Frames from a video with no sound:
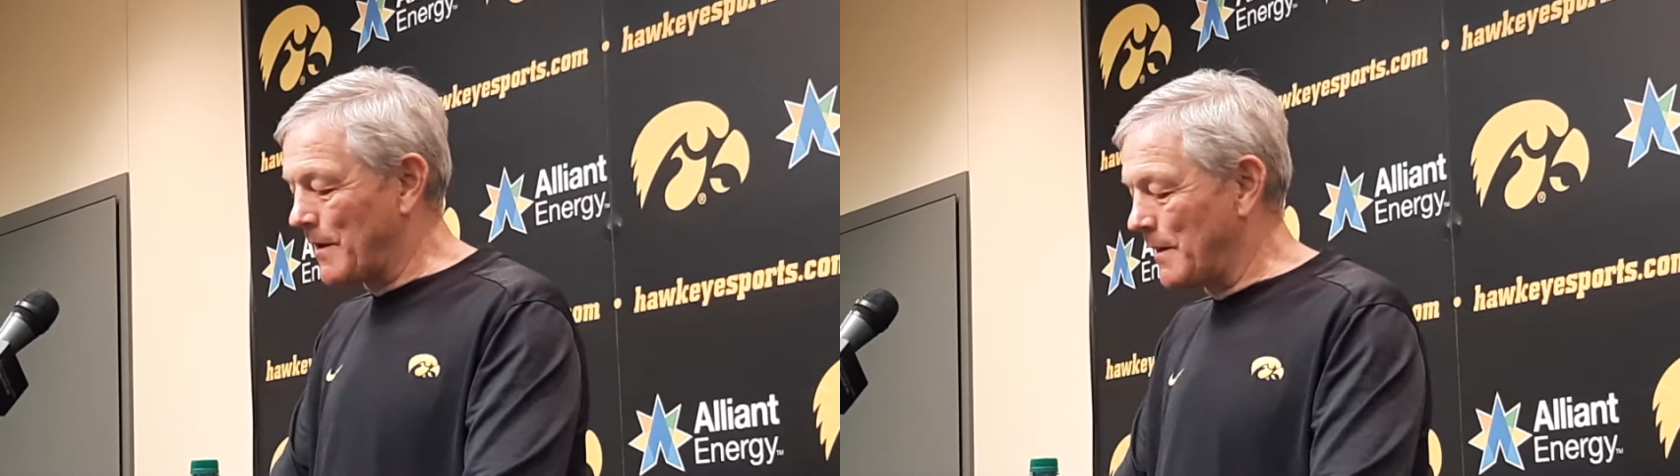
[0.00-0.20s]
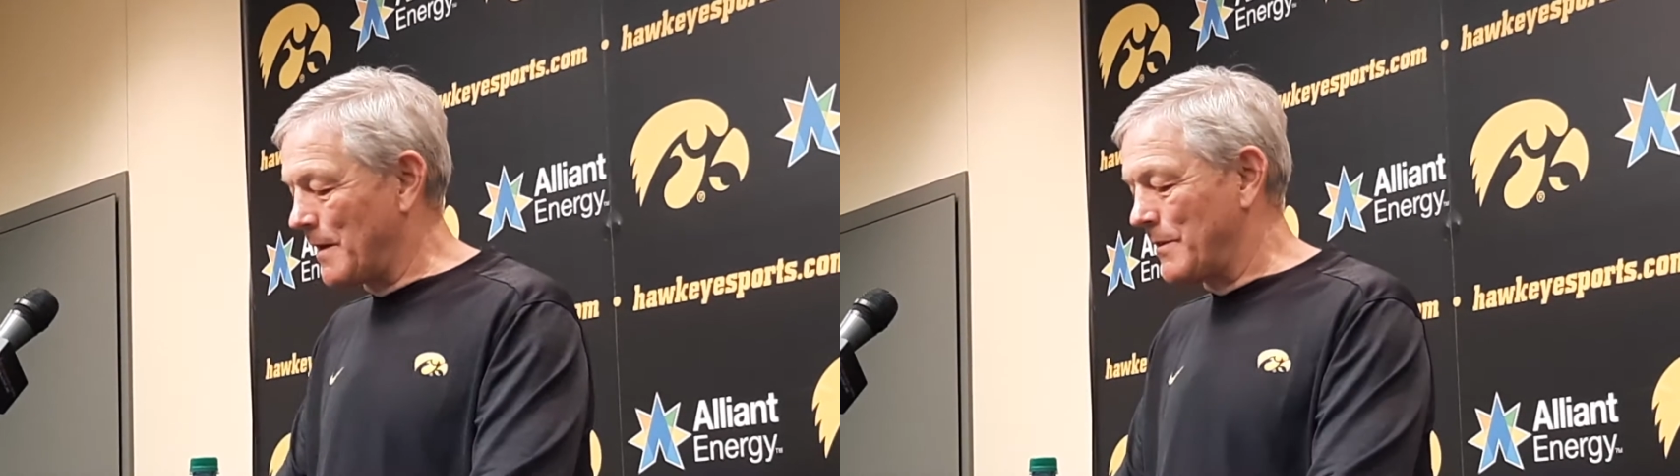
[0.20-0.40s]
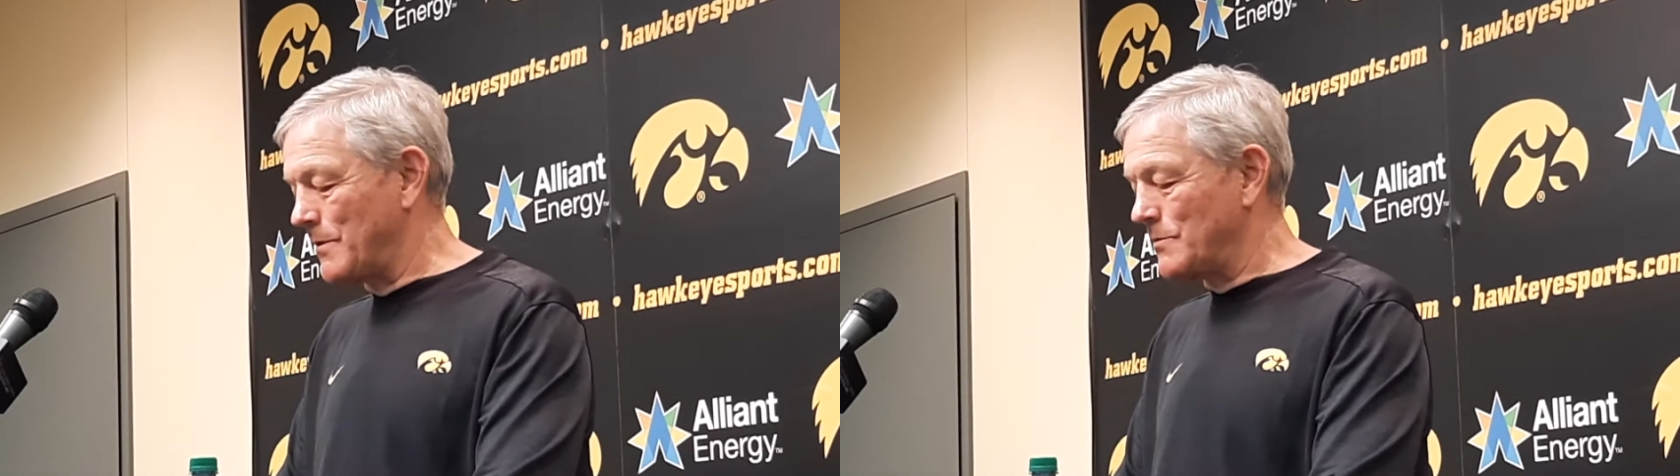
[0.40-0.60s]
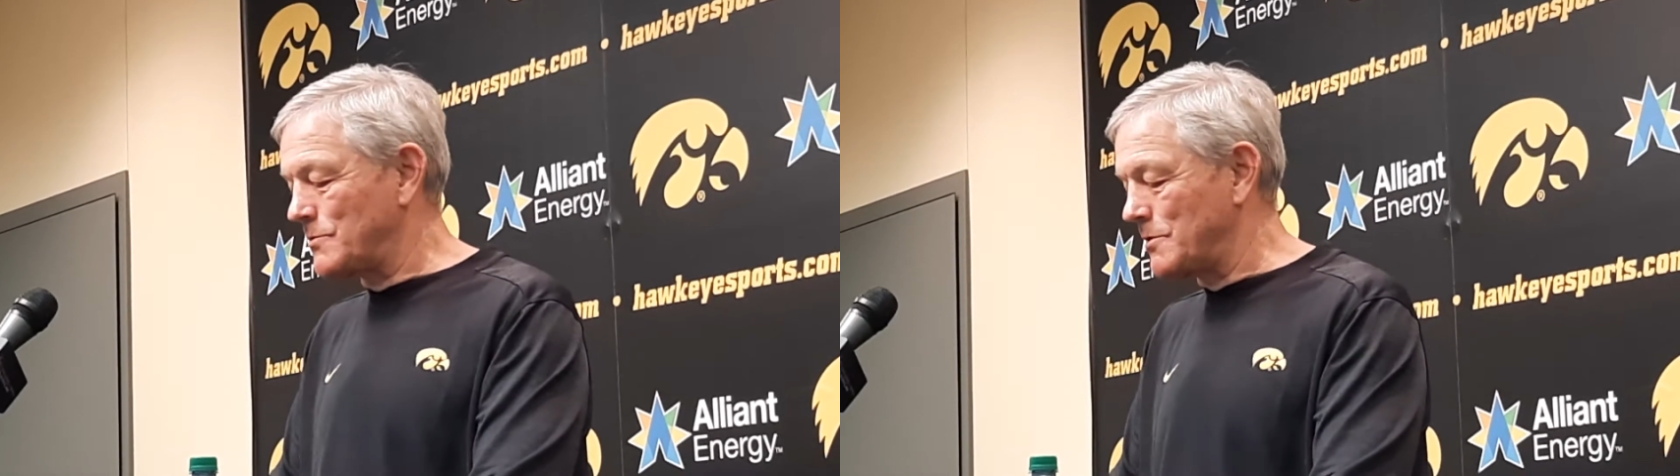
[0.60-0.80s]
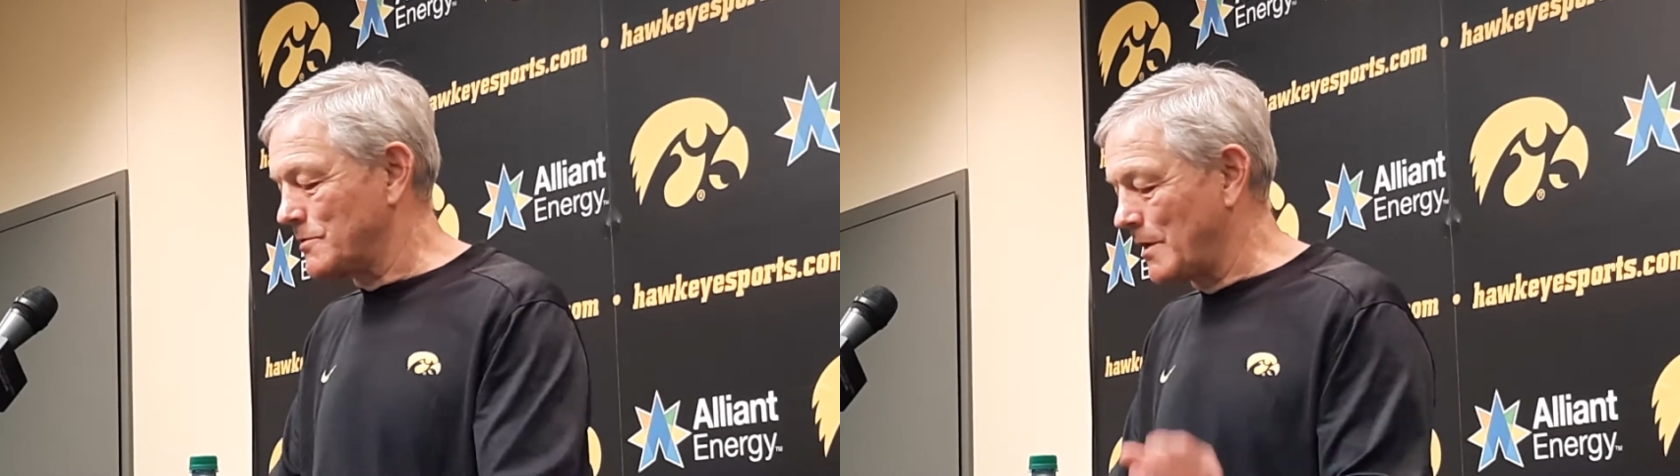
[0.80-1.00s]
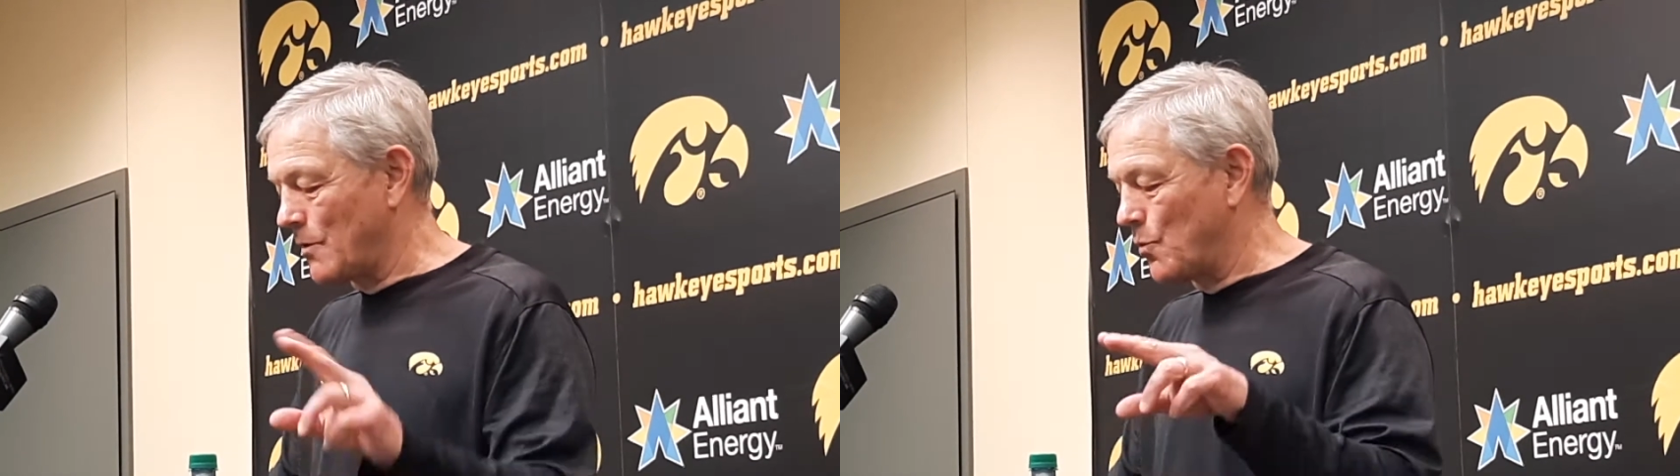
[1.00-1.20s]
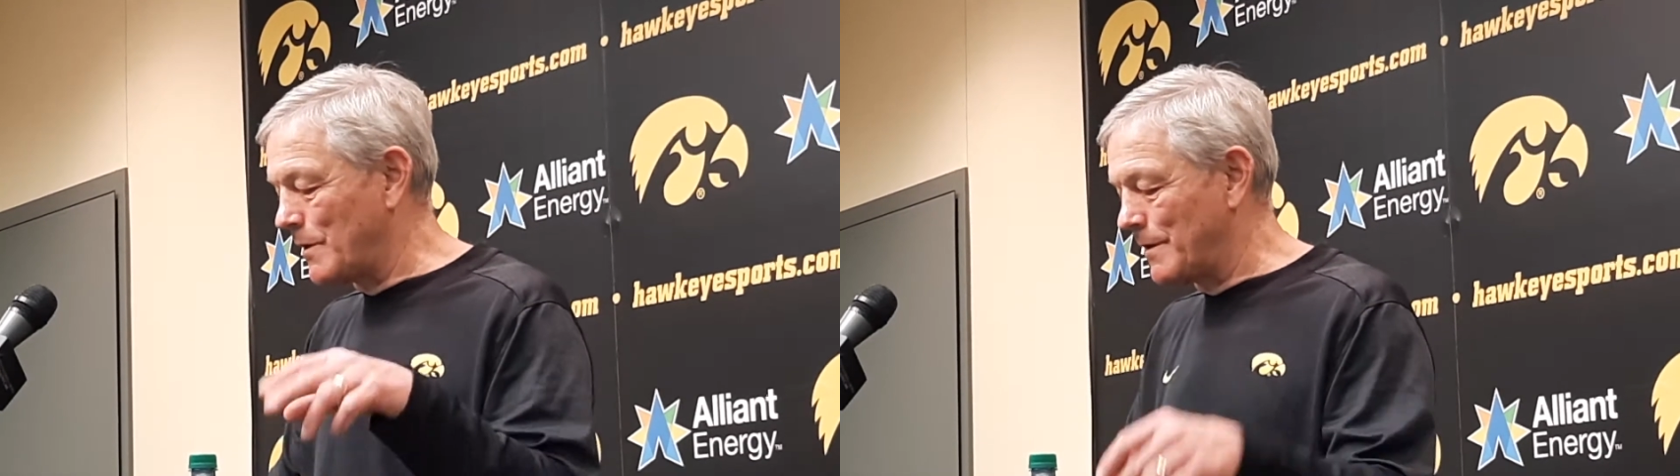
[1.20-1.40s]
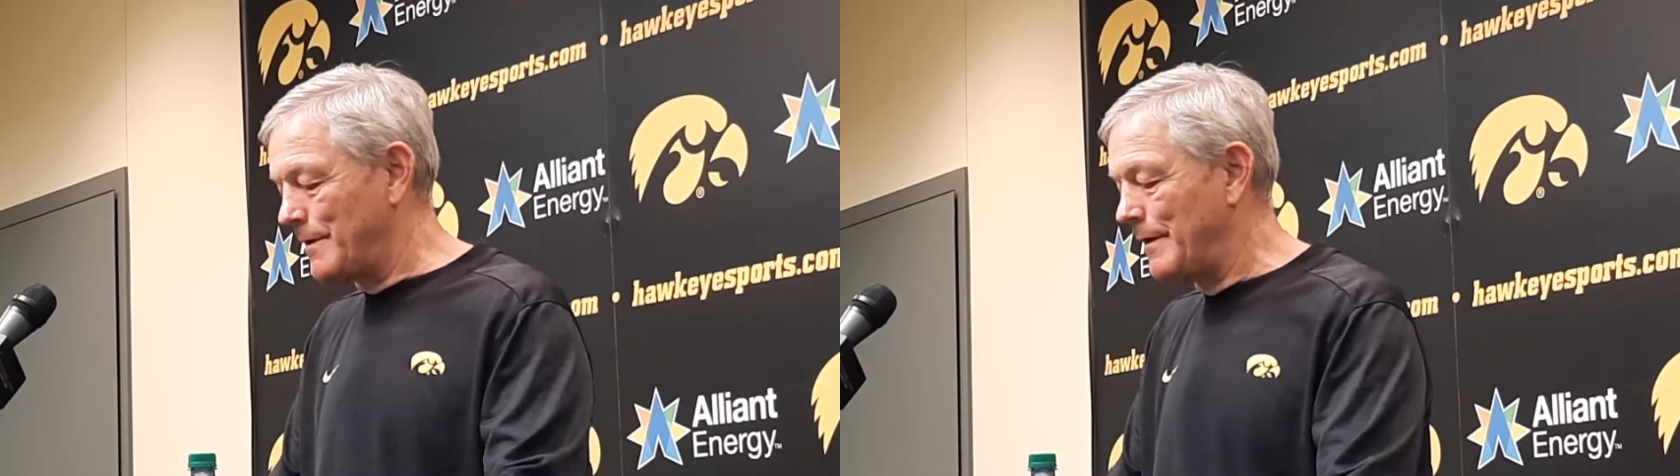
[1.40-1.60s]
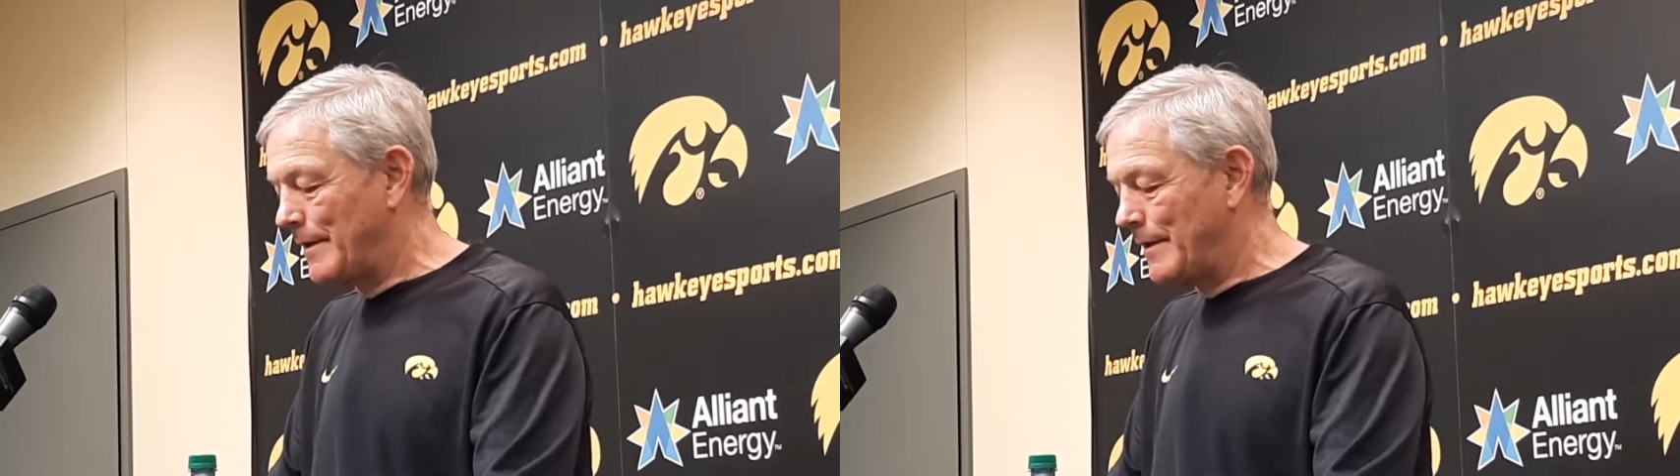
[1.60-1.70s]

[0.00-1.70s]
a lot of those just kind of weird